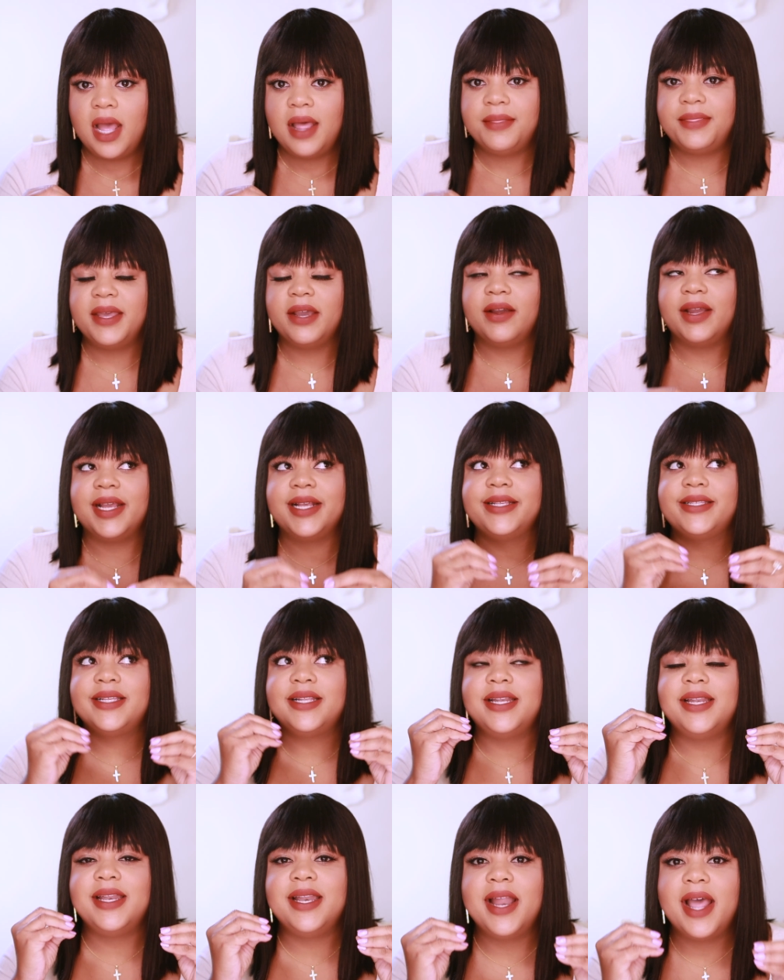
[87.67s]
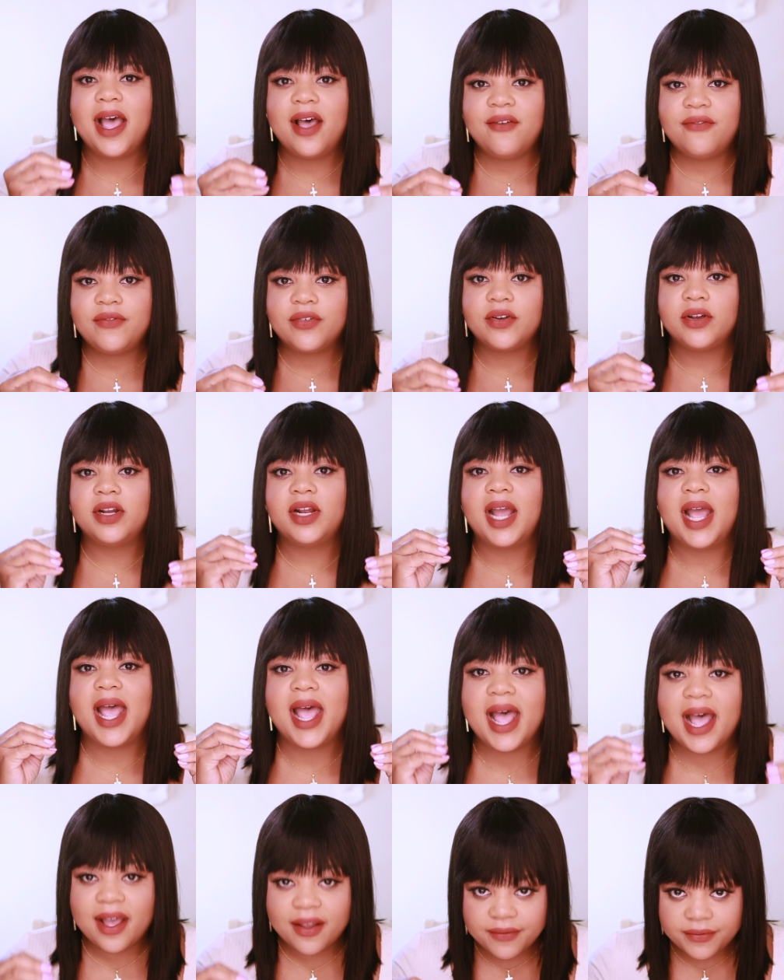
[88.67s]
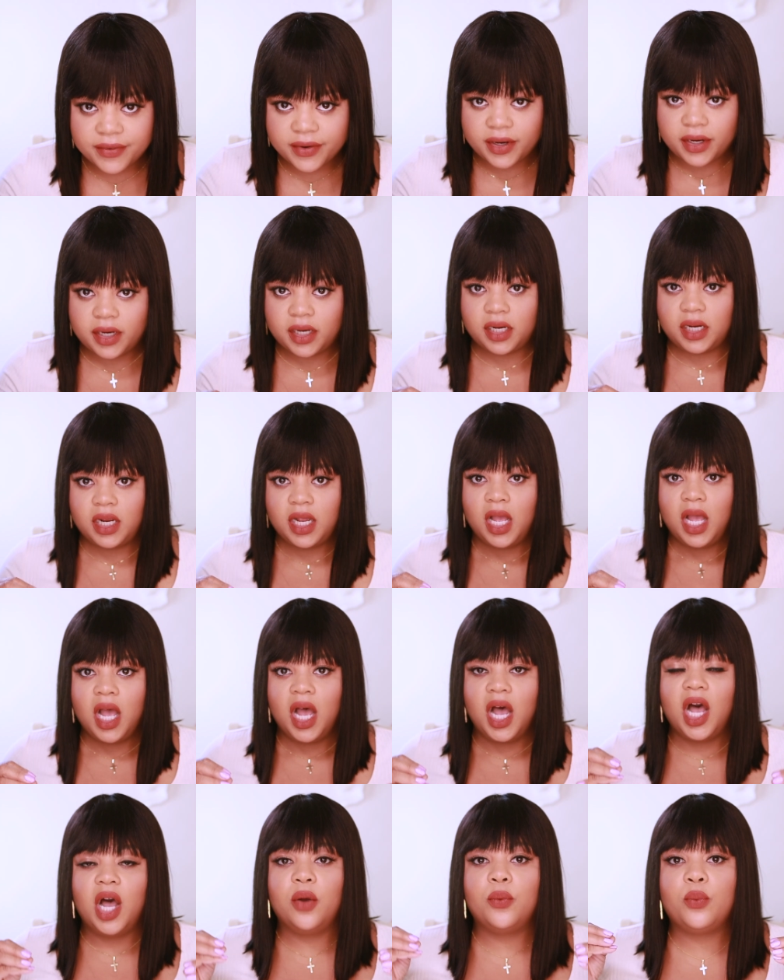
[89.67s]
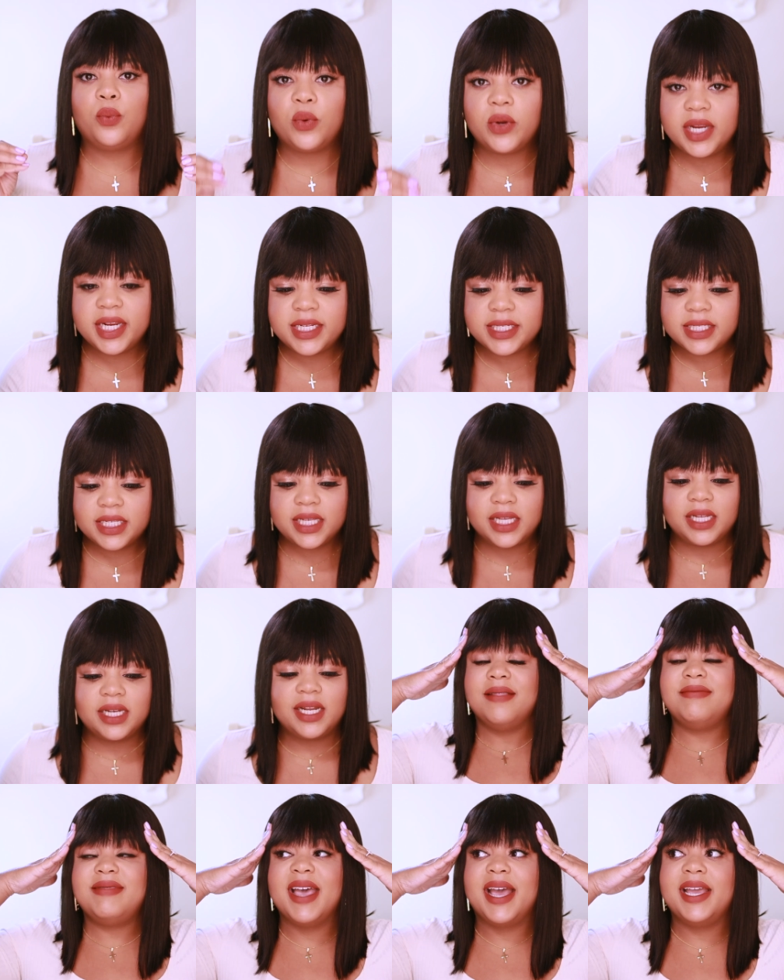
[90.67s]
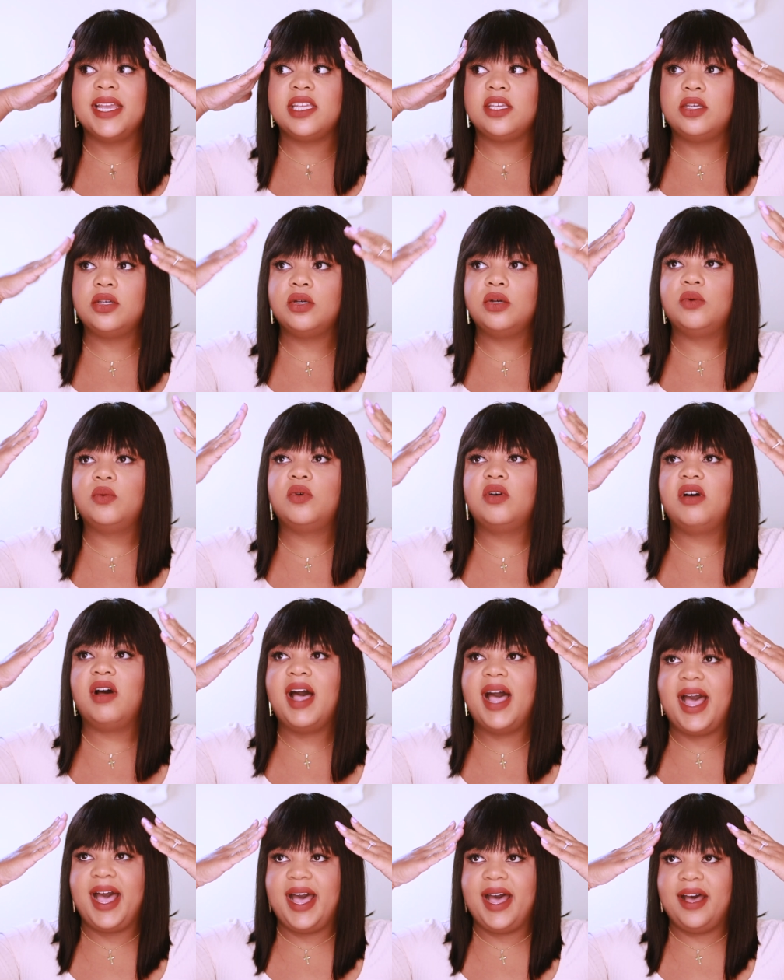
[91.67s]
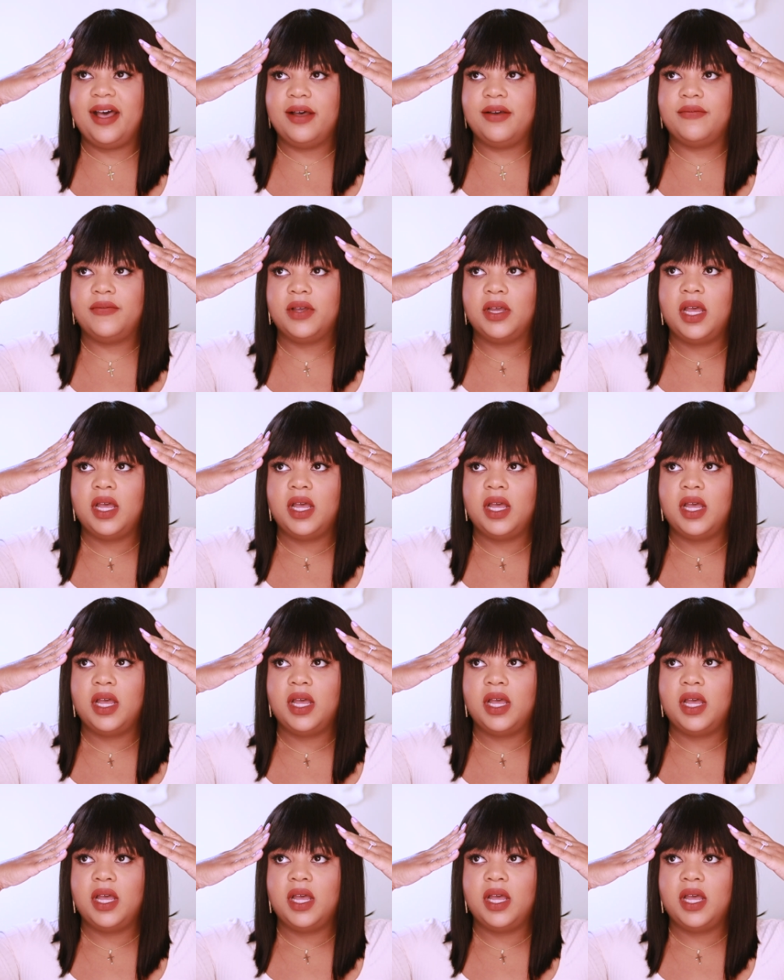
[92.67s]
There is never, ever a reason that you will have